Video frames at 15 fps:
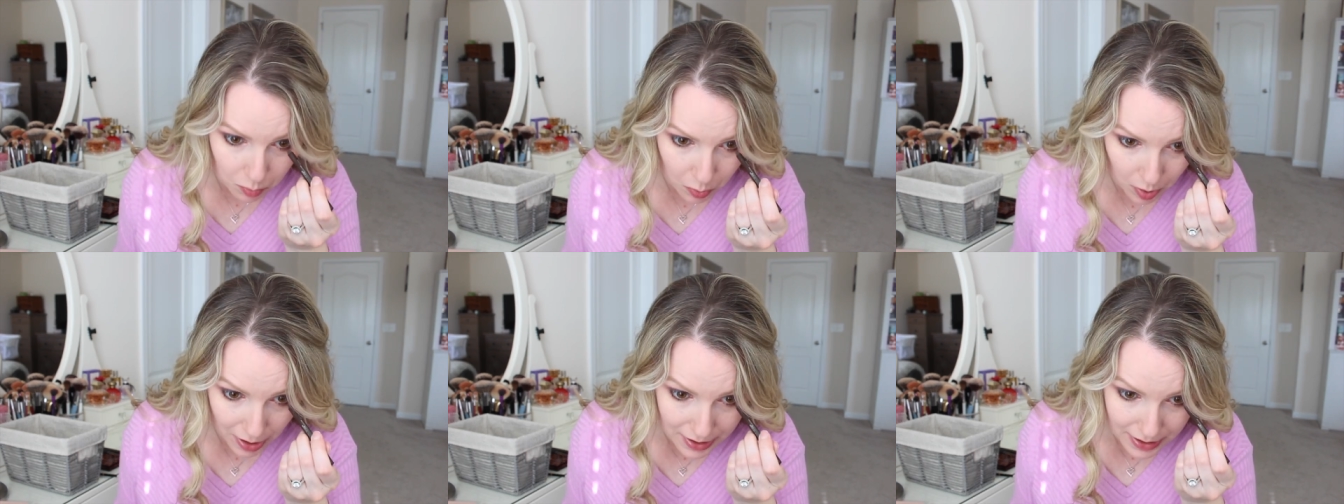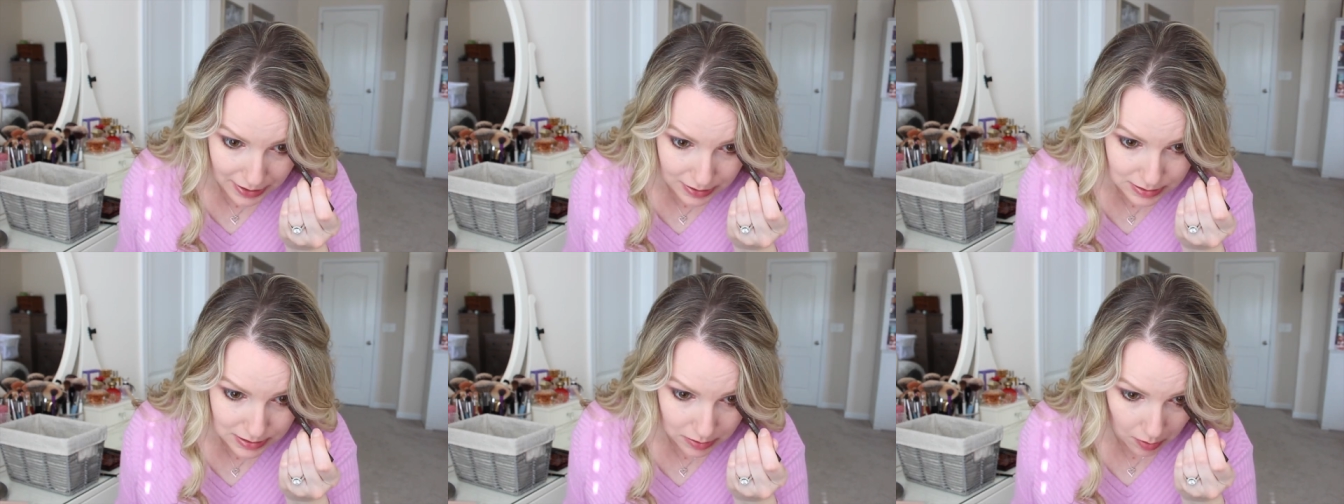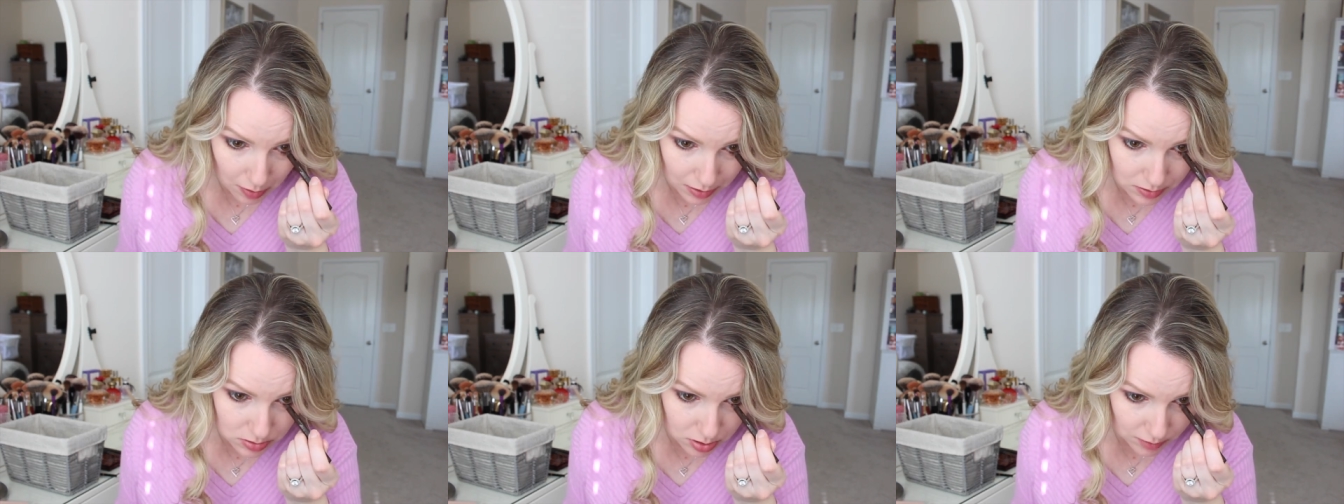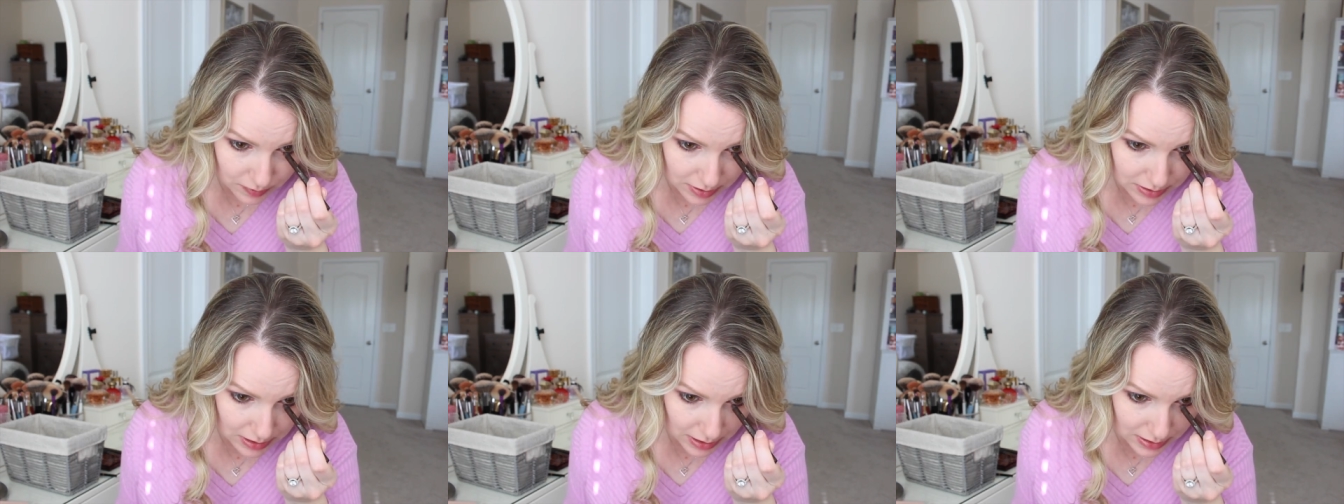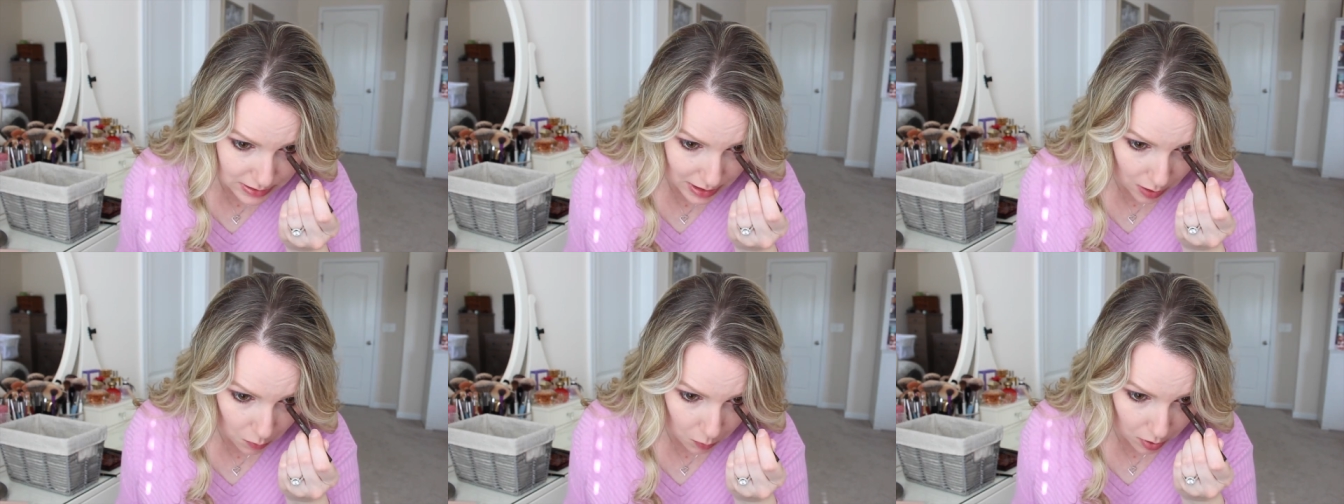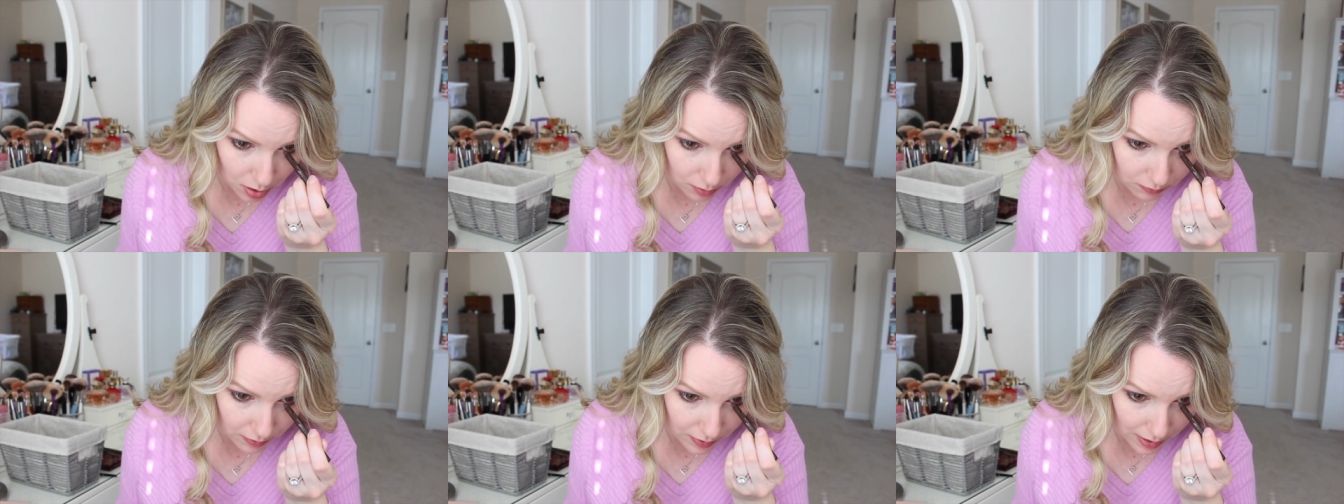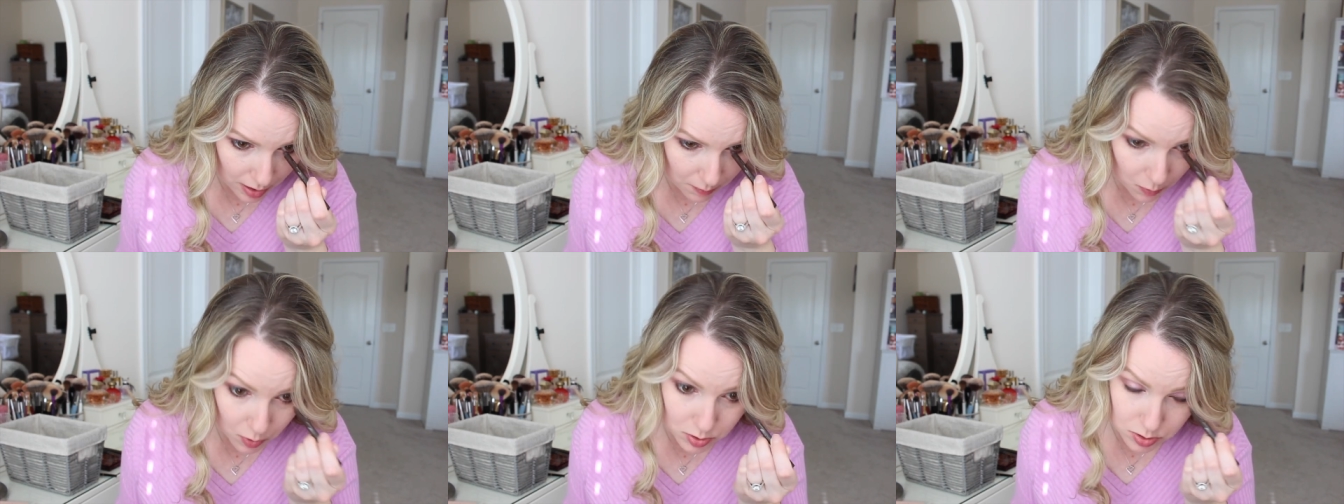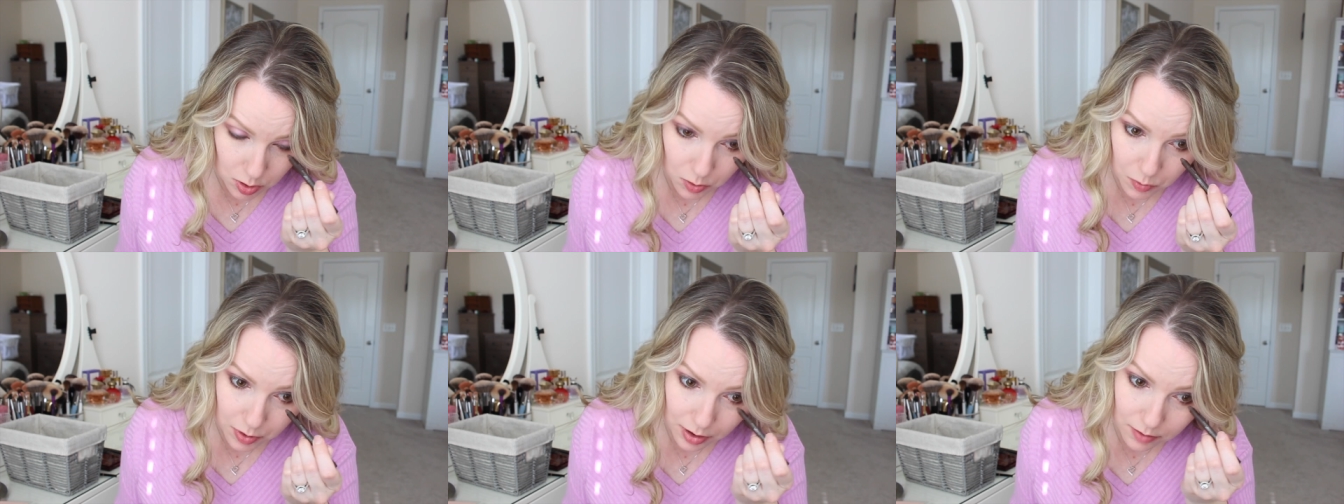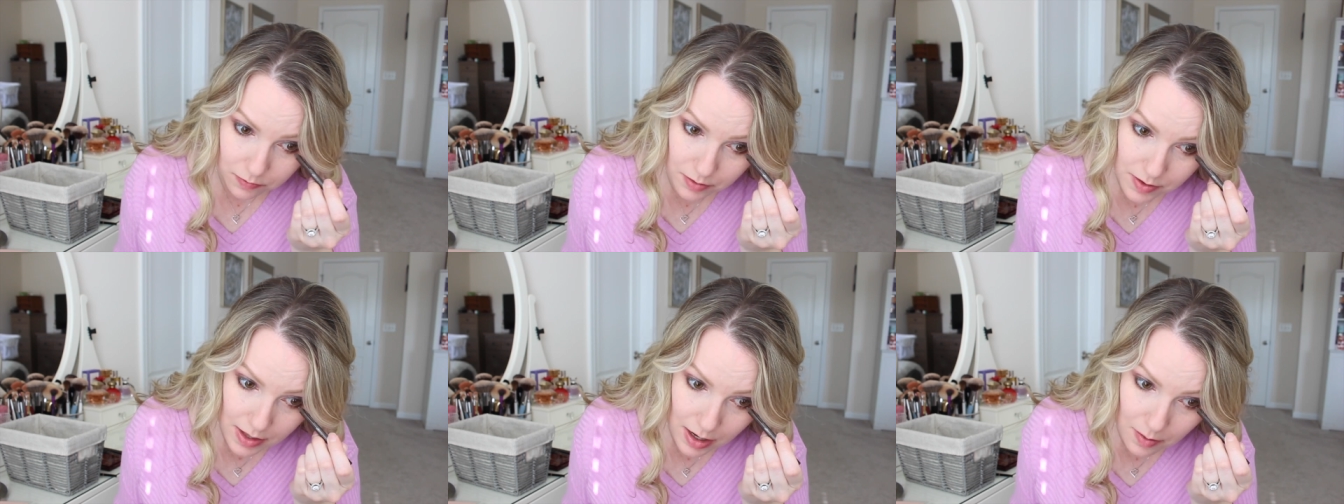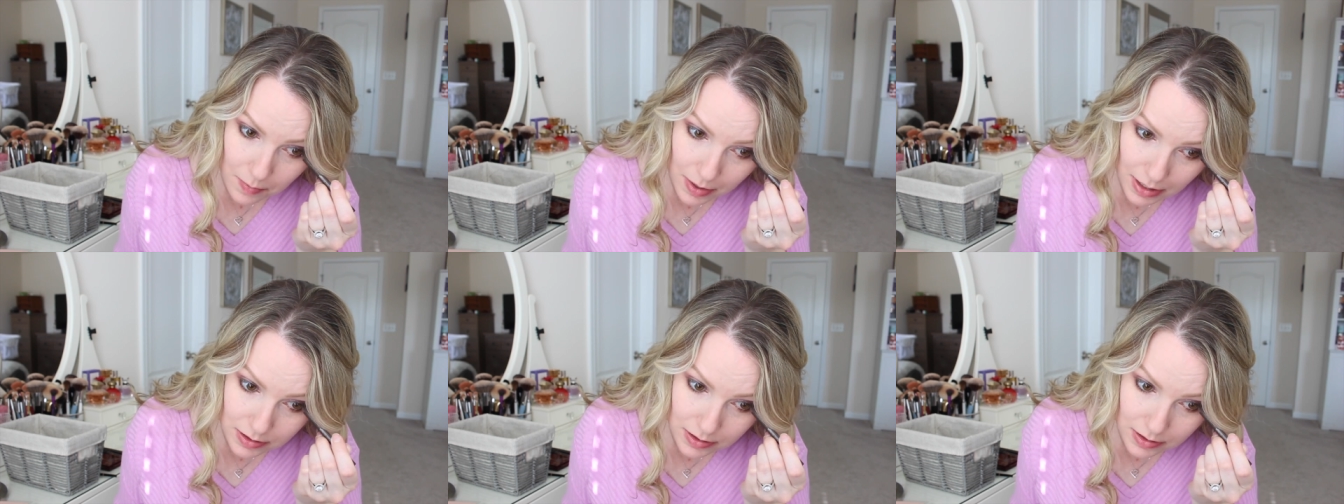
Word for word: products and services that work for them or don't work for them.